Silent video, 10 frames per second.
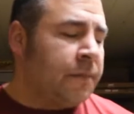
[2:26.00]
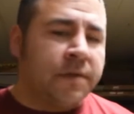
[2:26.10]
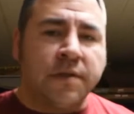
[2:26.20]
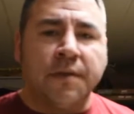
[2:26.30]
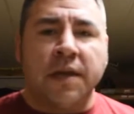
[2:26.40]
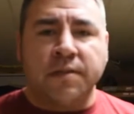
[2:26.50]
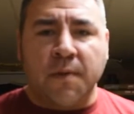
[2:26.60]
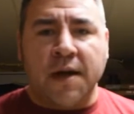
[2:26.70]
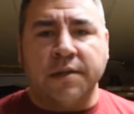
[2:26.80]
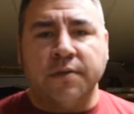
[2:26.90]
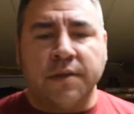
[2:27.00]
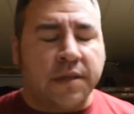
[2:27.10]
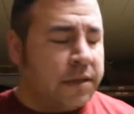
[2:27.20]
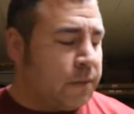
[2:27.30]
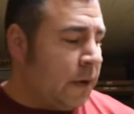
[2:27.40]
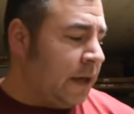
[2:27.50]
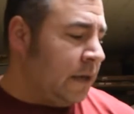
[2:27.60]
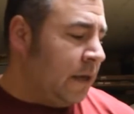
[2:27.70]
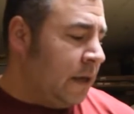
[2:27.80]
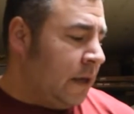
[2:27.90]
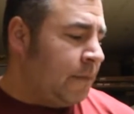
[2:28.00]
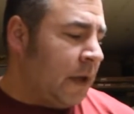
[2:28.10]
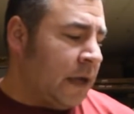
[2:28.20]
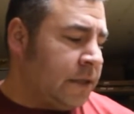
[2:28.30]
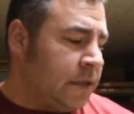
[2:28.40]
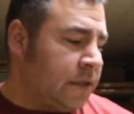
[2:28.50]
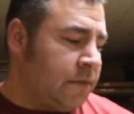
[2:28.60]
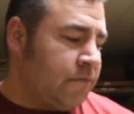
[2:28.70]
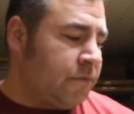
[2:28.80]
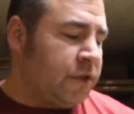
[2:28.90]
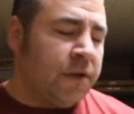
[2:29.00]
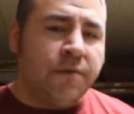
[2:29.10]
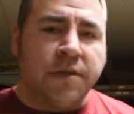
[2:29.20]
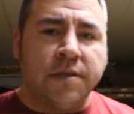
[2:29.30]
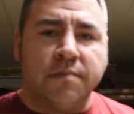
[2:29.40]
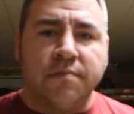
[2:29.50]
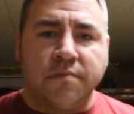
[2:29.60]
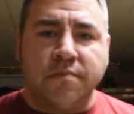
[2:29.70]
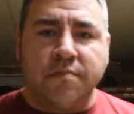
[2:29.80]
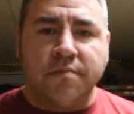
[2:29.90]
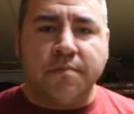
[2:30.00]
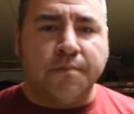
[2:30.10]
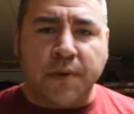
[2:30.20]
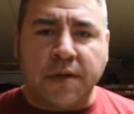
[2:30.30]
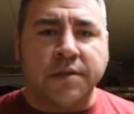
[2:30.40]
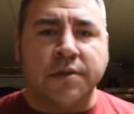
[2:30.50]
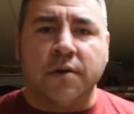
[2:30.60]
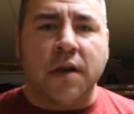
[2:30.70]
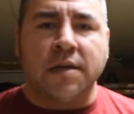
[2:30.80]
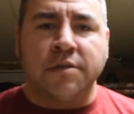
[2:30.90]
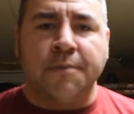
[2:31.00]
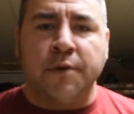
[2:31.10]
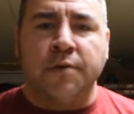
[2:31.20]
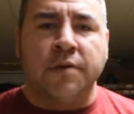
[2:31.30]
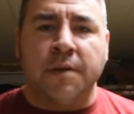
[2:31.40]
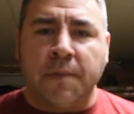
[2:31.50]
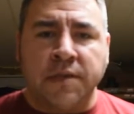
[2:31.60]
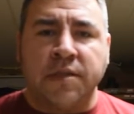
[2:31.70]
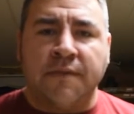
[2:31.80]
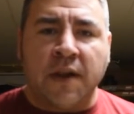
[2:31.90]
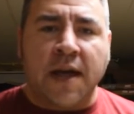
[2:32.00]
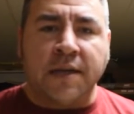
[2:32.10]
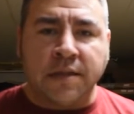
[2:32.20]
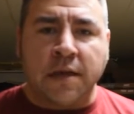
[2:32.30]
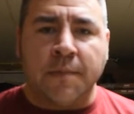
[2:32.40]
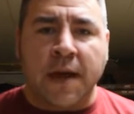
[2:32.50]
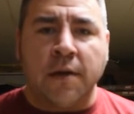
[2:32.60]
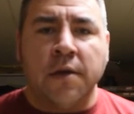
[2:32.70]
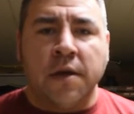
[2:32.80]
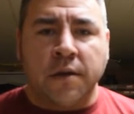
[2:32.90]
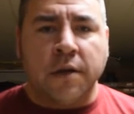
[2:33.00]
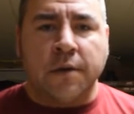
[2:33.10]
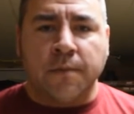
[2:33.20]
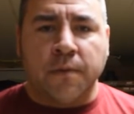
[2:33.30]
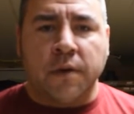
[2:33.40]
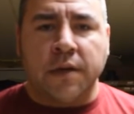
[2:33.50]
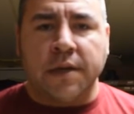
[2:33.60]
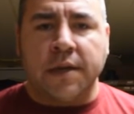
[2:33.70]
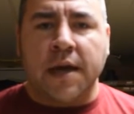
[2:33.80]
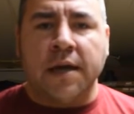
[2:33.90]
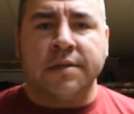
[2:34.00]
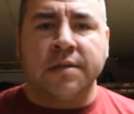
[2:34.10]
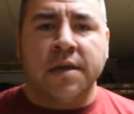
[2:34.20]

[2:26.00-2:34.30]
so that's why I do it this way. I just choose it because they're a lot smoother and it makes the flags come out look really nice